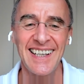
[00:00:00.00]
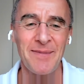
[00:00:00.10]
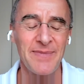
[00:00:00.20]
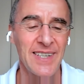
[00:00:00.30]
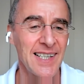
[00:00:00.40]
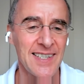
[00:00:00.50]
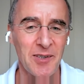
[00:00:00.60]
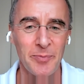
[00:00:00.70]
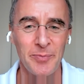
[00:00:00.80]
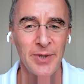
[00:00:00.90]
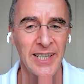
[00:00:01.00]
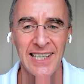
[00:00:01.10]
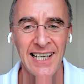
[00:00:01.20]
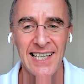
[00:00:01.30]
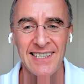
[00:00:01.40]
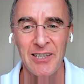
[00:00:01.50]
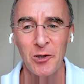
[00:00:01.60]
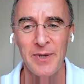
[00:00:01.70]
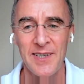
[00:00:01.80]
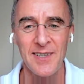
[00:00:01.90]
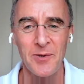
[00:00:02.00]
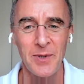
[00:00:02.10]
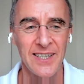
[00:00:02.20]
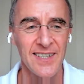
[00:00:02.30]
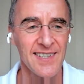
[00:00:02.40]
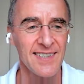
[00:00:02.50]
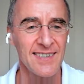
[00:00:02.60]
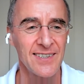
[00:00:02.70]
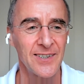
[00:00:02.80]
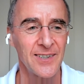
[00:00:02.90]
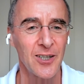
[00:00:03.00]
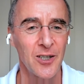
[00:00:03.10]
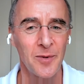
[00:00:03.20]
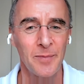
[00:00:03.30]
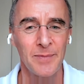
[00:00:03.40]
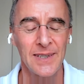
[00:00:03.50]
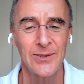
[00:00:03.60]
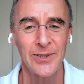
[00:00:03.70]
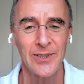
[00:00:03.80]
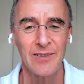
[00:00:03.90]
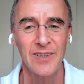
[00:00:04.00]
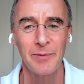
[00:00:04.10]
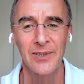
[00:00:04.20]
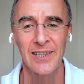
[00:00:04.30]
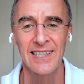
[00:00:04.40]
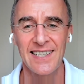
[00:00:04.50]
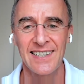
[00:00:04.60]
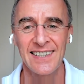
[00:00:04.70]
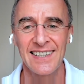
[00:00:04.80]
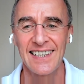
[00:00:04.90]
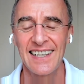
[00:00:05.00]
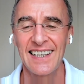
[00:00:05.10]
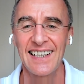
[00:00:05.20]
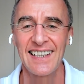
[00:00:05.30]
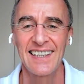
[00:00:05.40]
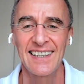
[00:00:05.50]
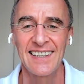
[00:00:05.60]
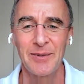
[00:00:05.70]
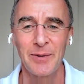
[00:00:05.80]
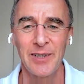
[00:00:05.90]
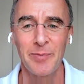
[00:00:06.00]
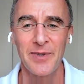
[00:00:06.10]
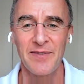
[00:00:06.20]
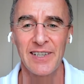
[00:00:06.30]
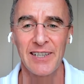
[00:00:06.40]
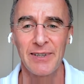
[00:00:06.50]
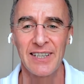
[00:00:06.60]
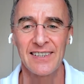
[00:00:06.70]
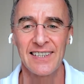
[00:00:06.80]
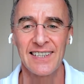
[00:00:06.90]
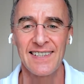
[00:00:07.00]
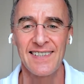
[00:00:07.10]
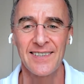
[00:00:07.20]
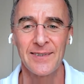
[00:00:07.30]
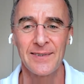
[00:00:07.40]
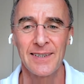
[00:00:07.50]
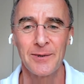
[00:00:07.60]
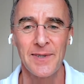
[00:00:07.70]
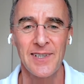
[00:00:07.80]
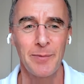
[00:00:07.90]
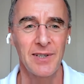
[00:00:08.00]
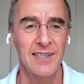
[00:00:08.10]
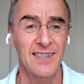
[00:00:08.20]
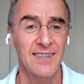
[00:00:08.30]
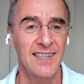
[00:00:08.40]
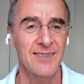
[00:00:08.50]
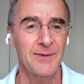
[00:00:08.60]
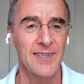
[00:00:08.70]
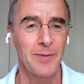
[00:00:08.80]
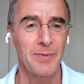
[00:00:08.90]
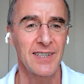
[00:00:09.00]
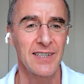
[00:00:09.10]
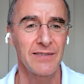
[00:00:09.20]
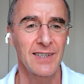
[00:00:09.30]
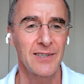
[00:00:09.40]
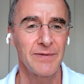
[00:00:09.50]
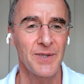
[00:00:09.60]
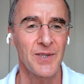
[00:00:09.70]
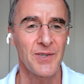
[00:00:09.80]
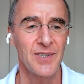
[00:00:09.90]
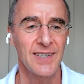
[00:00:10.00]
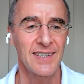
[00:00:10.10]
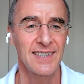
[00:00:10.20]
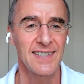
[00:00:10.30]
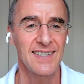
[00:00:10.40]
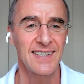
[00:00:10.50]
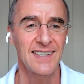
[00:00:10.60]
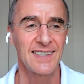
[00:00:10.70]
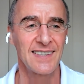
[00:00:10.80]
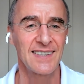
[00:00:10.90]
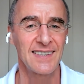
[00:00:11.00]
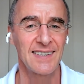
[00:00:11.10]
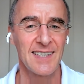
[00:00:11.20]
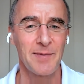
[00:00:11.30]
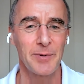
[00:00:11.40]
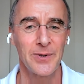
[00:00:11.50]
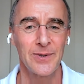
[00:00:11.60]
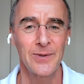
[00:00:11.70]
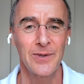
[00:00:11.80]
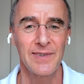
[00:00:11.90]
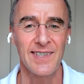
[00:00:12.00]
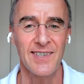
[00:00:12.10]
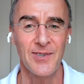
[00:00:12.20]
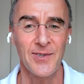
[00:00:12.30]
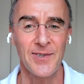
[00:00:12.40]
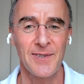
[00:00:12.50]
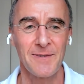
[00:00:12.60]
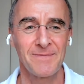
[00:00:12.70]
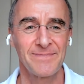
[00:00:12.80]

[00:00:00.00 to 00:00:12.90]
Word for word: um, yeah, so Brian at wholebusinesswellness.com, or you can find me on LinkedIn, uh, where I post fairly regularly. So, yeah, always happy to connect. Always happy to have a conversation. And, uh, explore all of these issues.